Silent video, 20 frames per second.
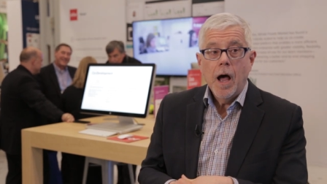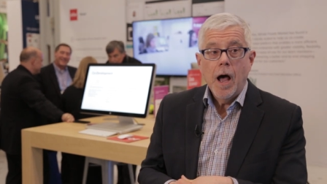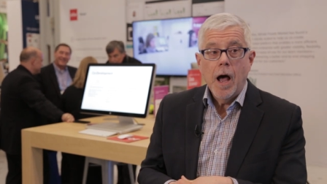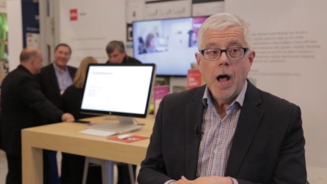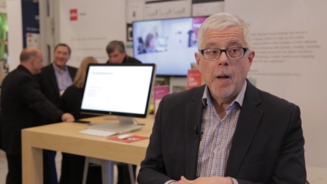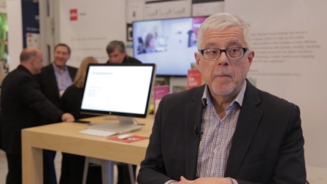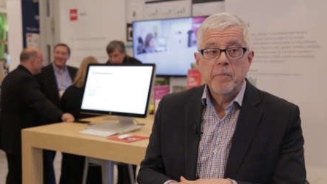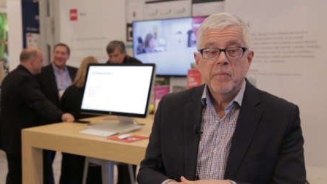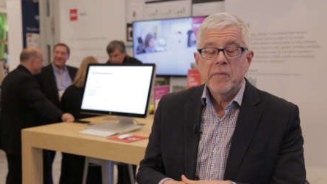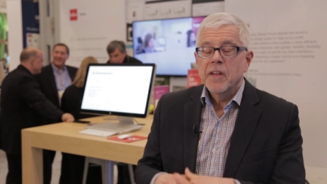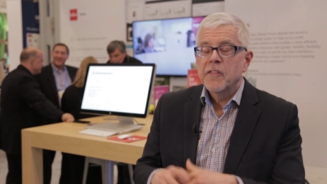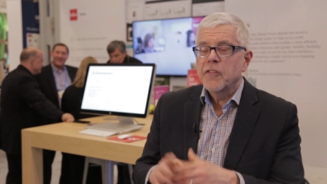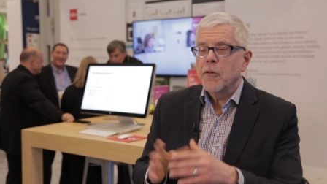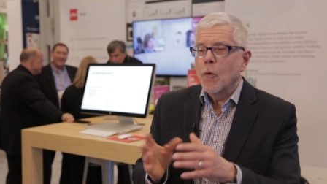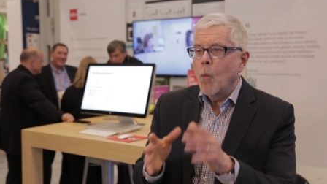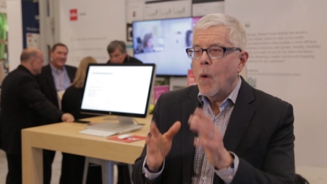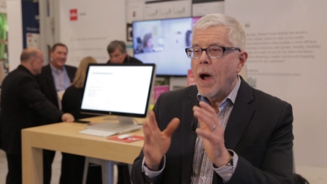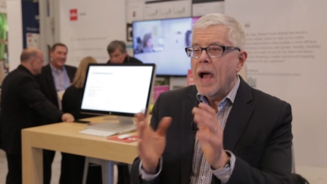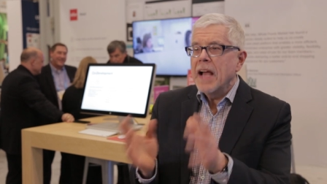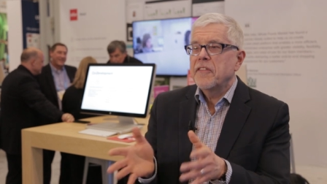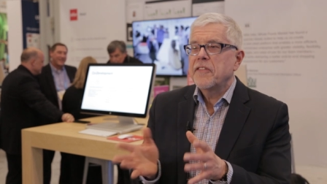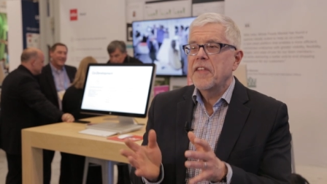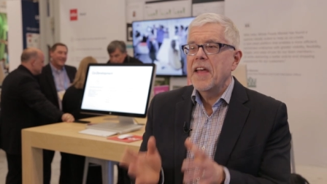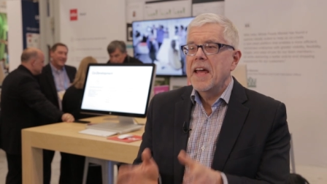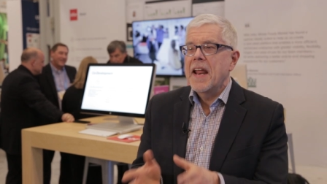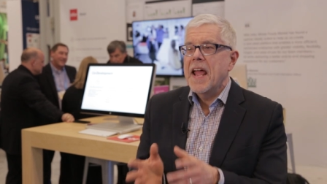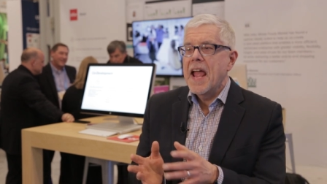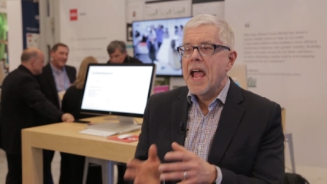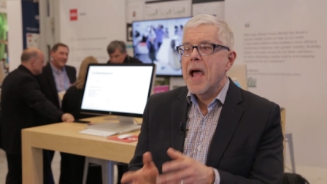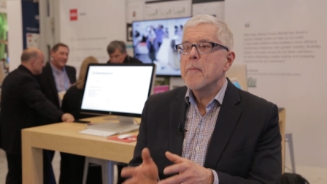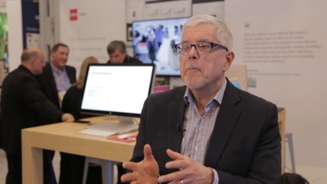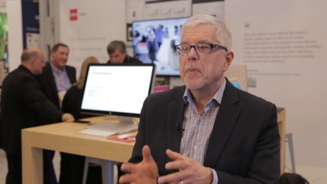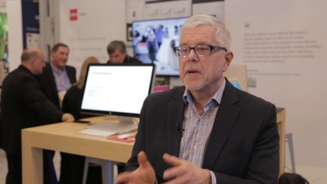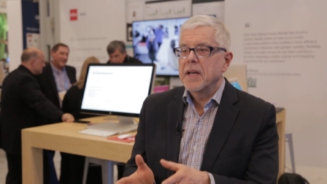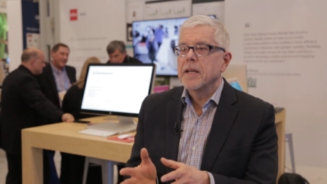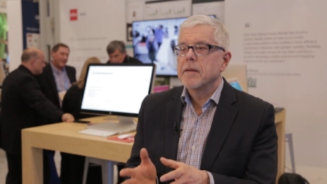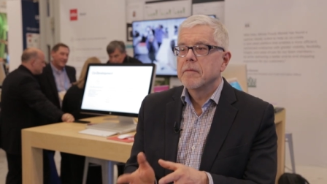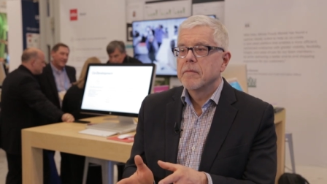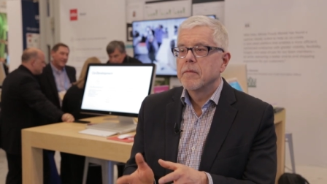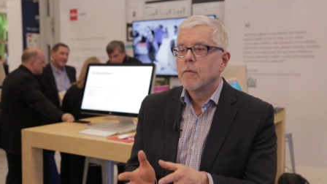Um, so why is that
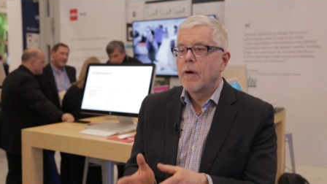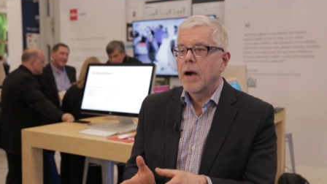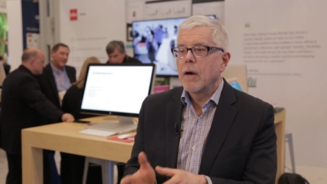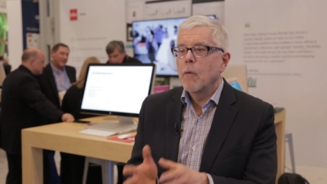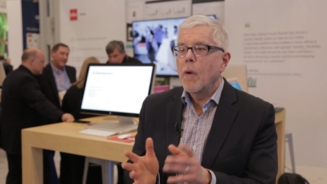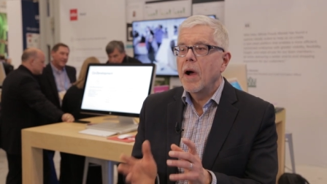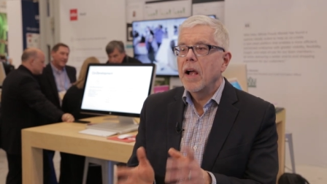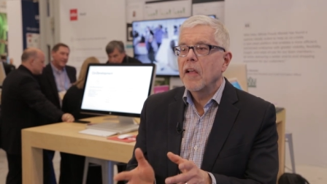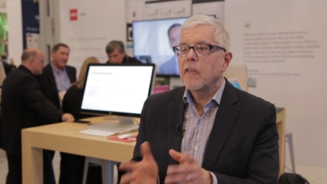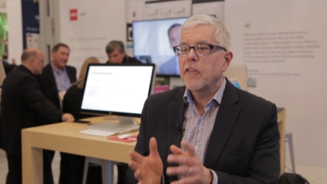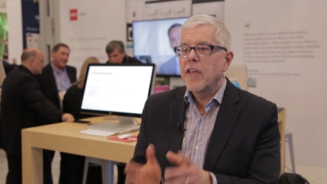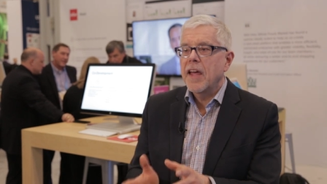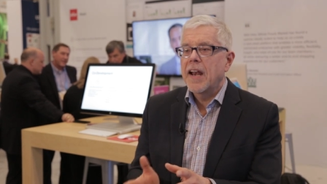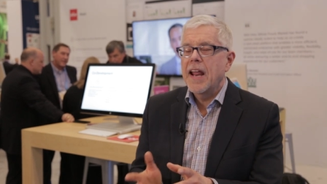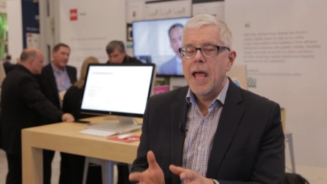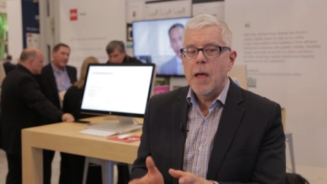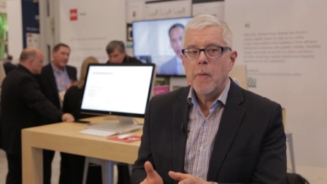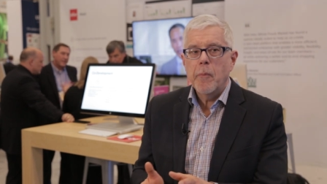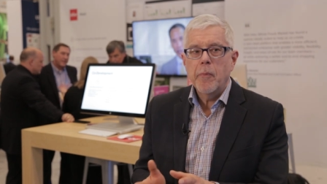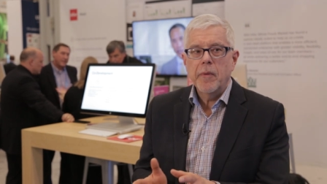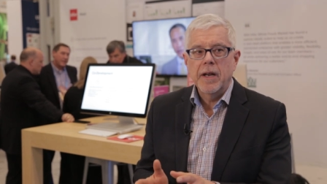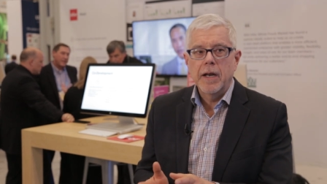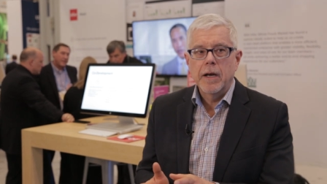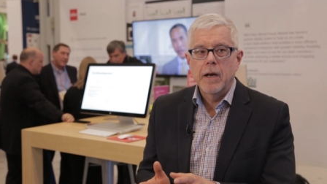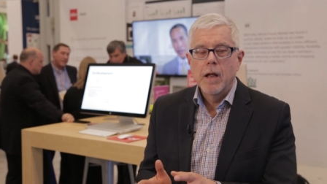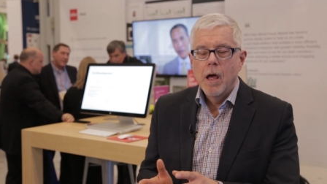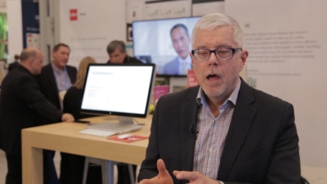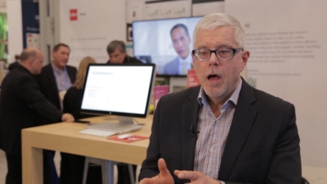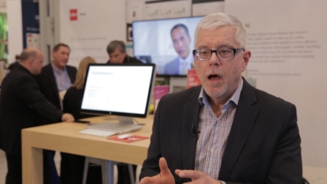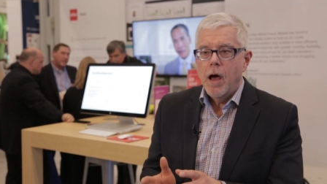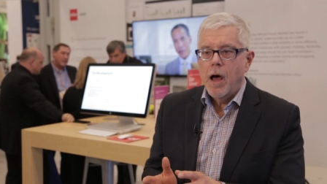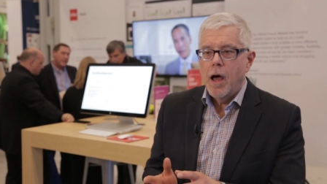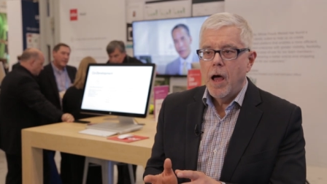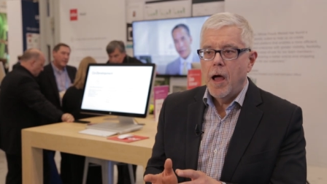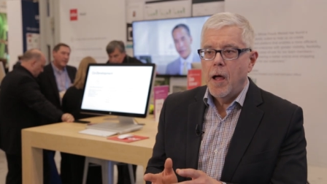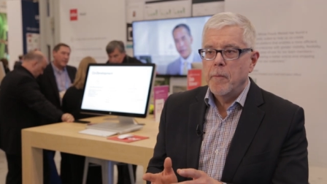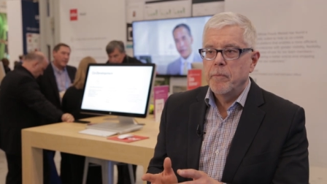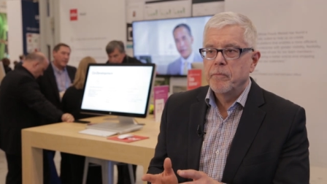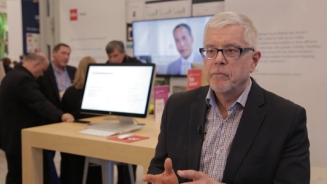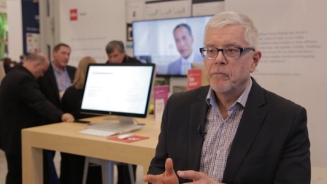happening, right? Why is that happening?
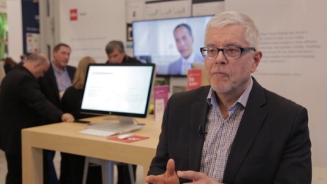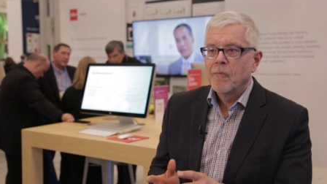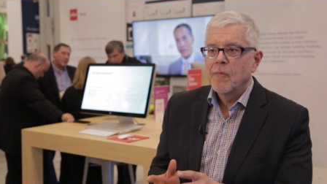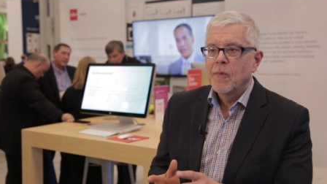Um,